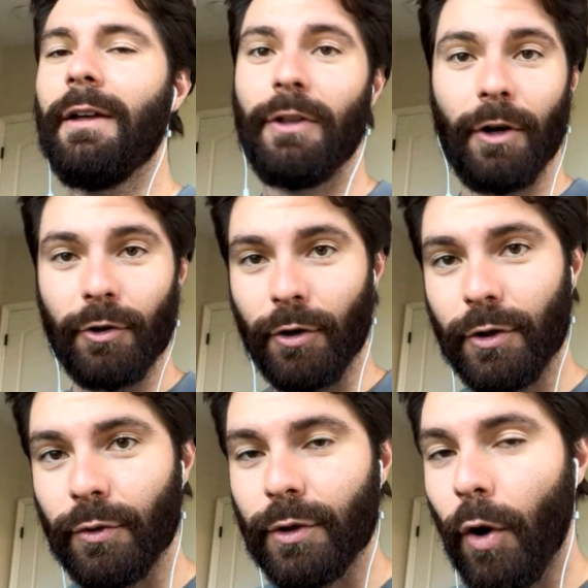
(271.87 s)
They're under a
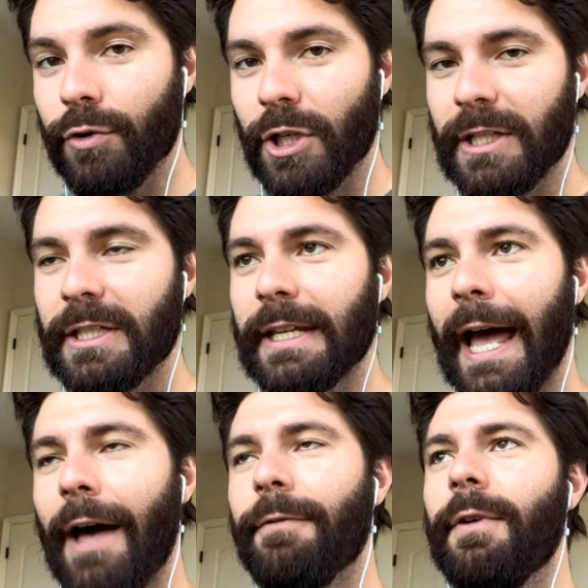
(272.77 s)
new coaching
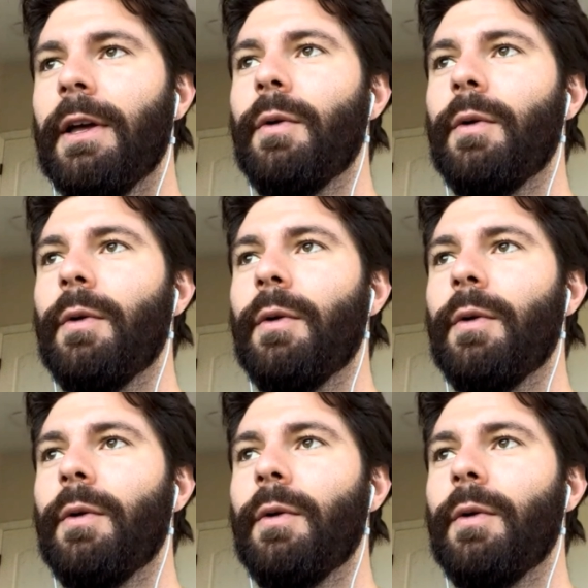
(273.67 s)
staff,